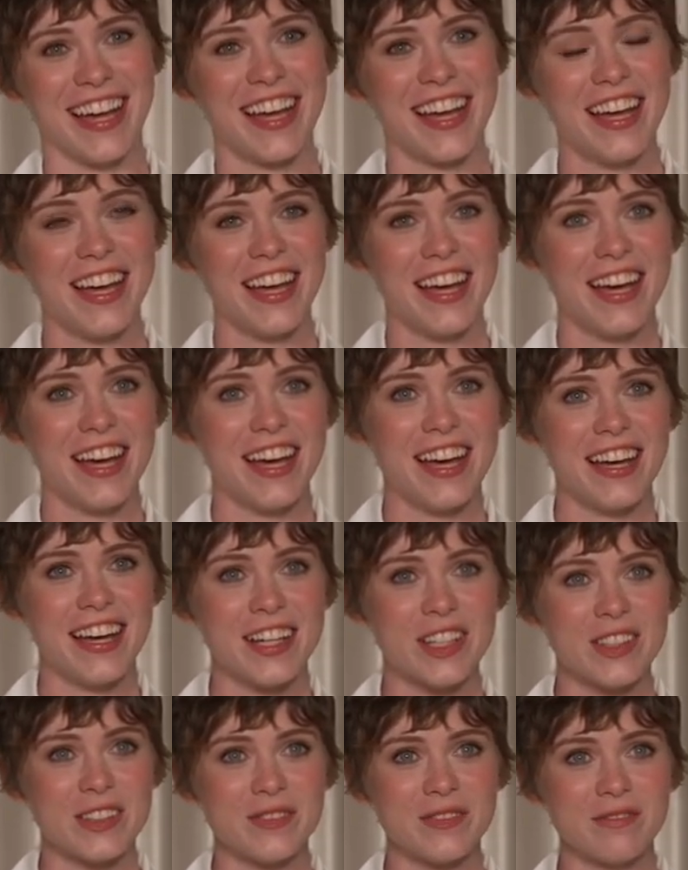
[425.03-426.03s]

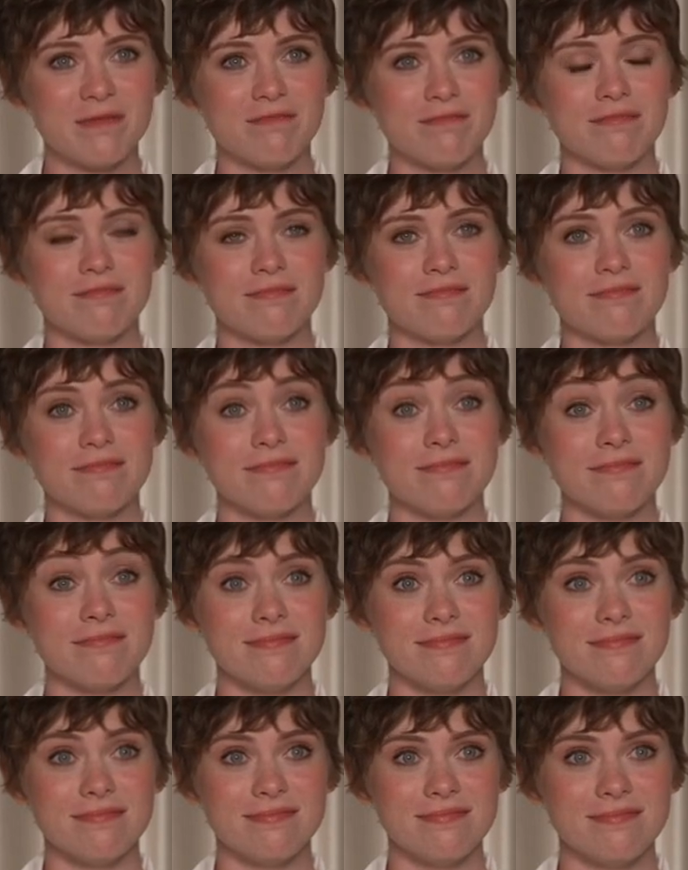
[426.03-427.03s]

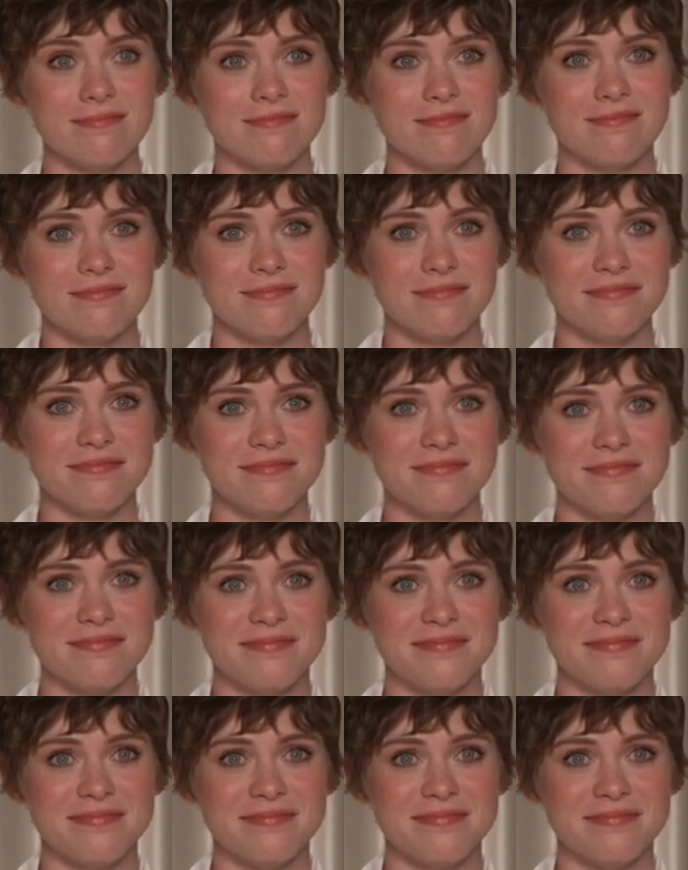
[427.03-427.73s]
[no speech]